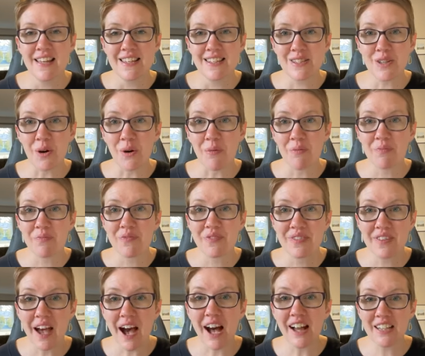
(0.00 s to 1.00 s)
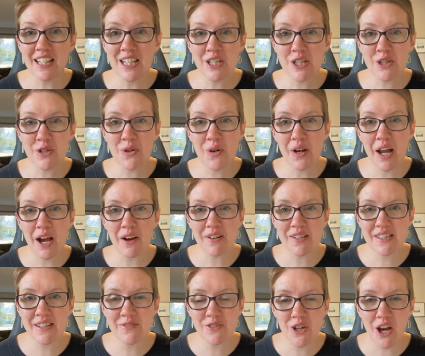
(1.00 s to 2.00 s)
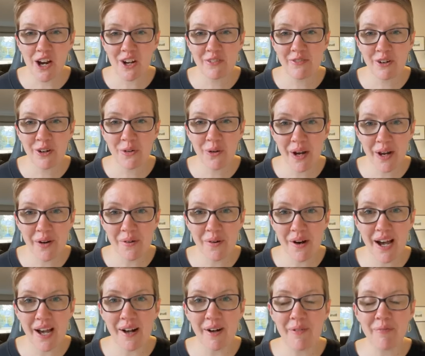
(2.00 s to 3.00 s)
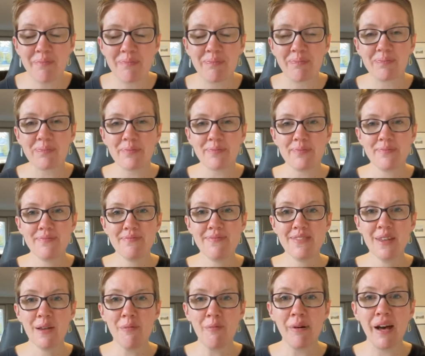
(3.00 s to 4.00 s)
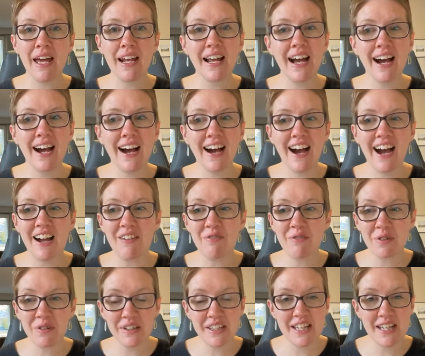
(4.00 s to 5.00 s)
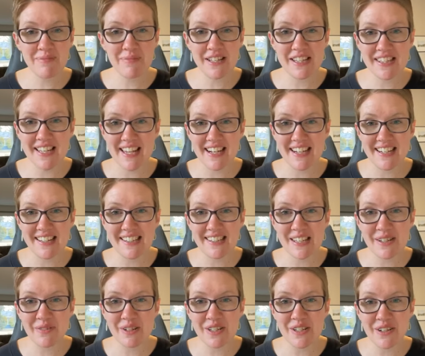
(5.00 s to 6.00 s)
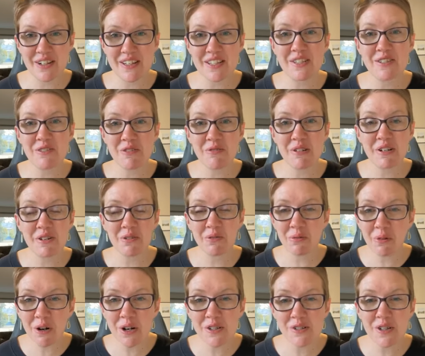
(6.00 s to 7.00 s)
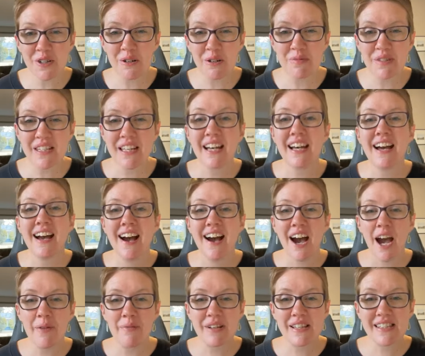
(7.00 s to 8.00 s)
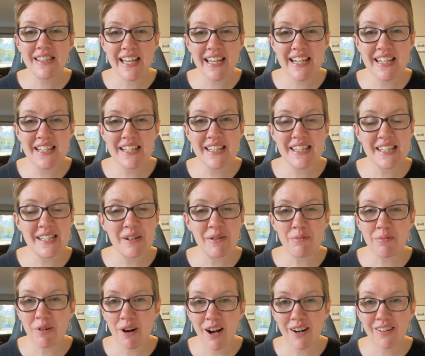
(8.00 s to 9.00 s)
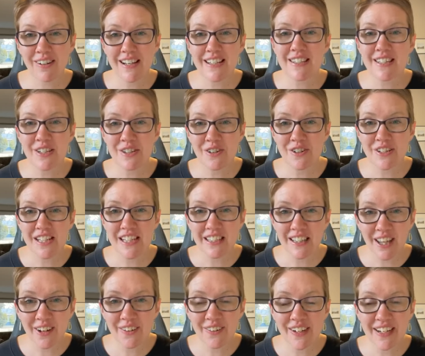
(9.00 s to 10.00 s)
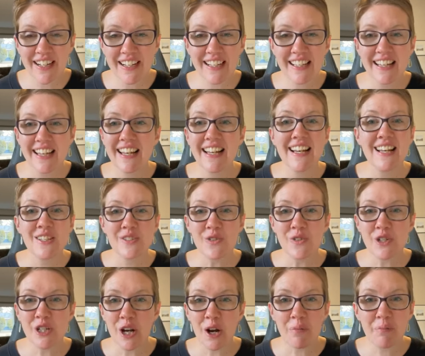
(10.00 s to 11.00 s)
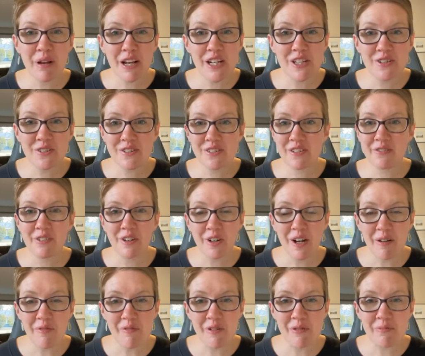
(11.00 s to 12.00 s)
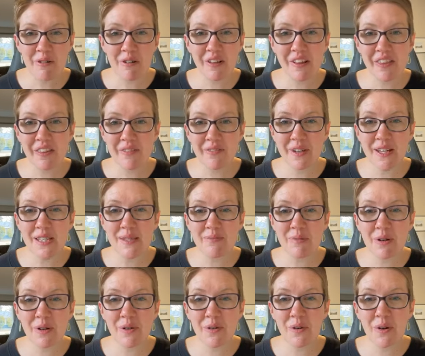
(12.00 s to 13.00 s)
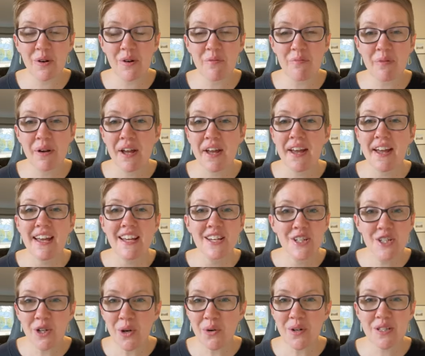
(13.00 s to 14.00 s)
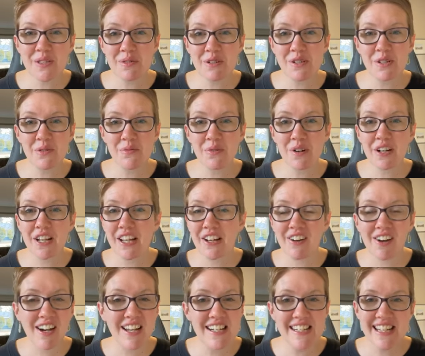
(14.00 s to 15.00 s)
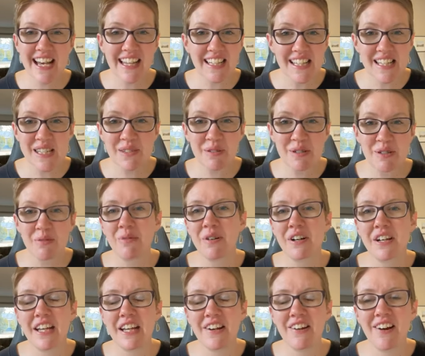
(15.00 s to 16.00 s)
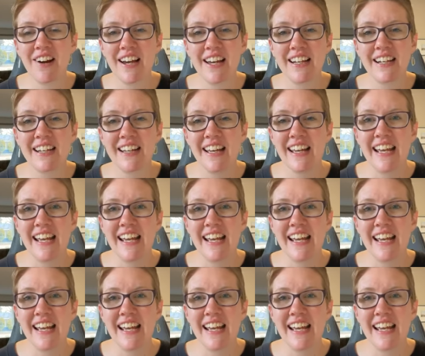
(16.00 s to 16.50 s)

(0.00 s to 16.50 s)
So I'll let you go now because I've talked for quite a while, but I really am excited to see what you guys do in your wardrobes. I'm excited to see your progress in your decluttering. So share pictures if you're comfortable in the Facebook group. Show us what you're working on. Tell us what you're working on.